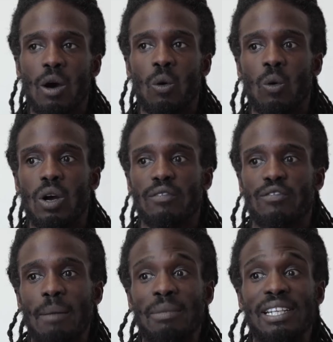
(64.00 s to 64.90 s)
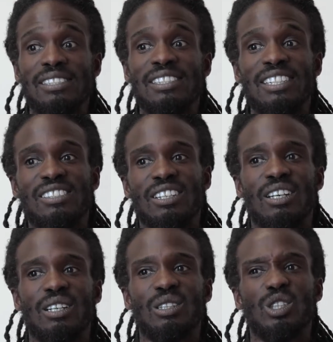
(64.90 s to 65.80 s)
how families need
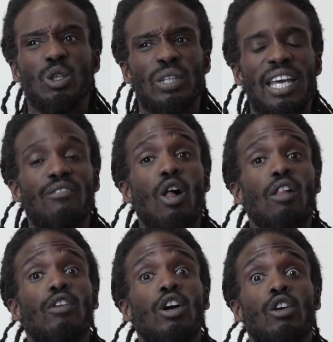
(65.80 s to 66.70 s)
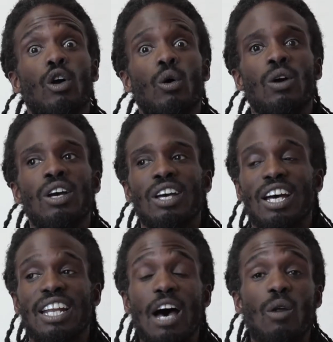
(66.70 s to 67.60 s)
to, you know, they evolve and grow,
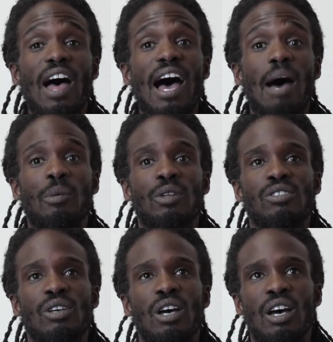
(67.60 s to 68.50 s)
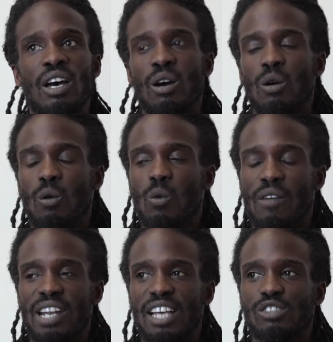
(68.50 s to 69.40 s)
and how that happens,
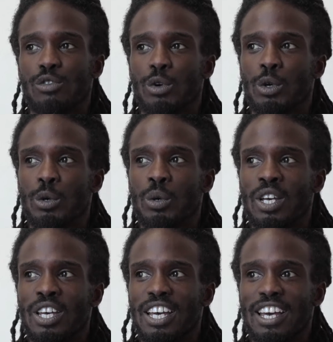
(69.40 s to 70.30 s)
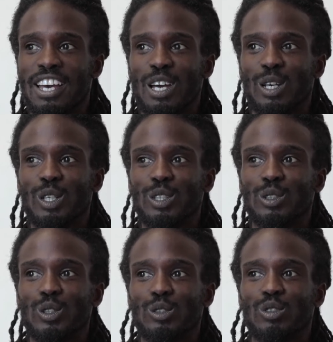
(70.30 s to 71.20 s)
whether that's through
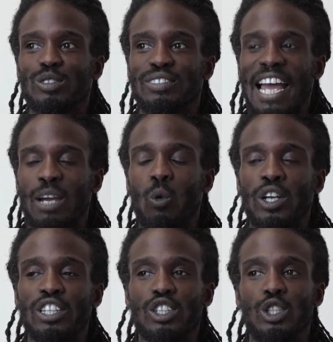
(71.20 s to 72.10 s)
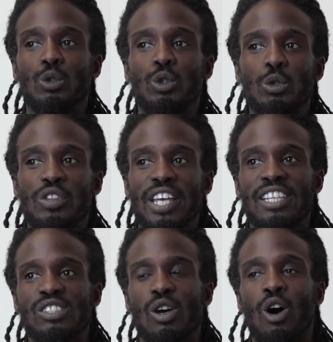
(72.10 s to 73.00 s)
like wanting to do new
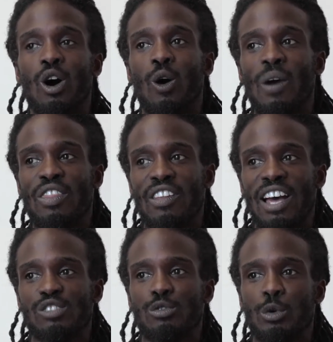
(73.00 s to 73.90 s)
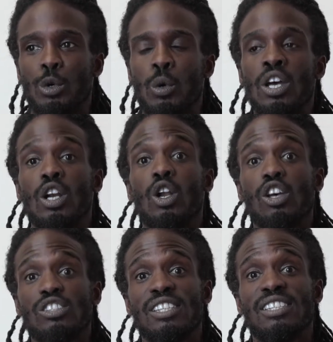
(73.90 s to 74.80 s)
things, or whether that's through
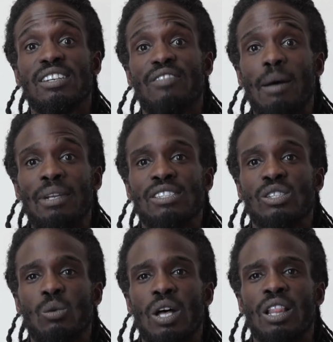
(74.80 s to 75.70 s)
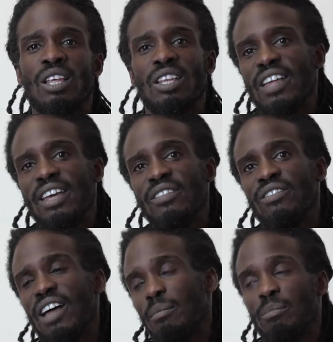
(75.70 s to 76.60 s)
losses in families as well.
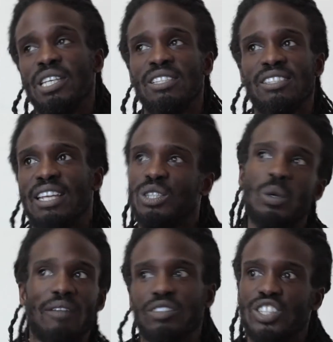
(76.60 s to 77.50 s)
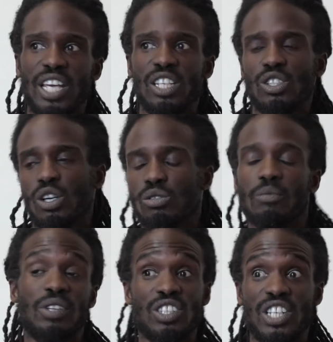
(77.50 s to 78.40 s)
Then that means then you have to change, or
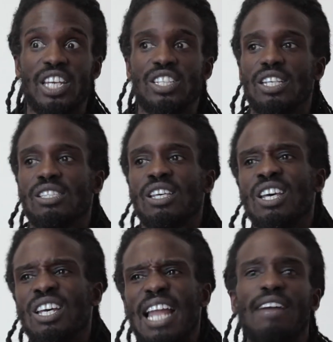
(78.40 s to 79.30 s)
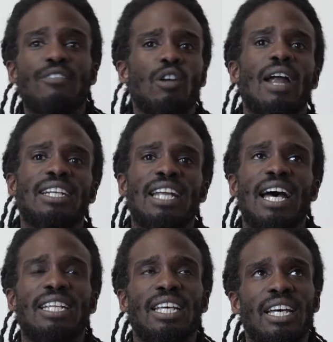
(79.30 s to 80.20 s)
something changes. Like for
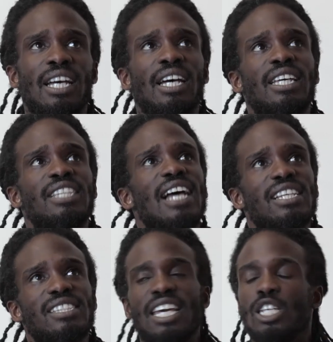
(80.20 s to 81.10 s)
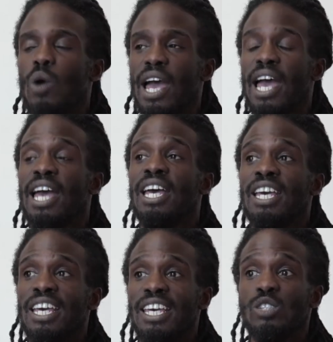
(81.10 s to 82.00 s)
Grandad, he's at a stage
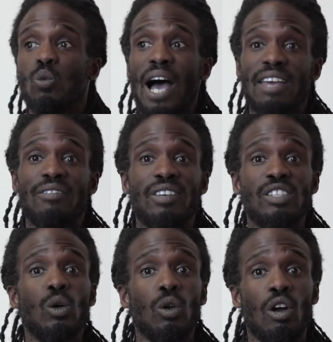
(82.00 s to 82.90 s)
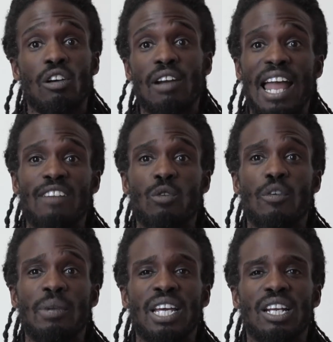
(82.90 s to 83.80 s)
where his wife is no longer
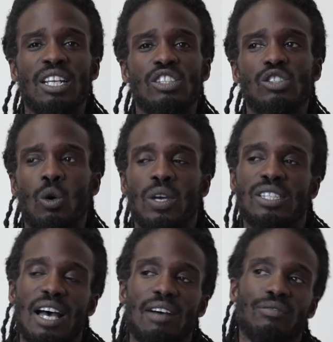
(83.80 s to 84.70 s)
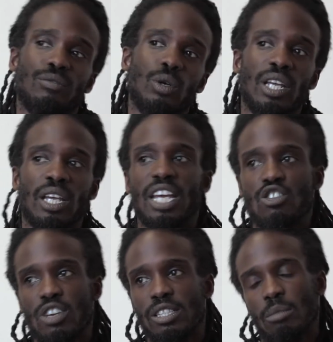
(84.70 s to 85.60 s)
alive with him in England, so he's at a funny,
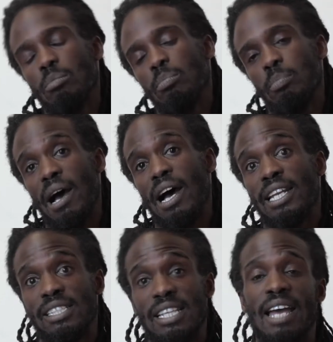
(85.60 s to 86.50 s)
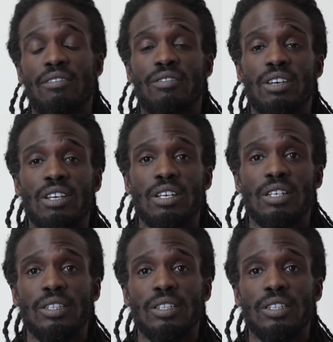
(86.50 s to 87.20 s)
interesting part in his life.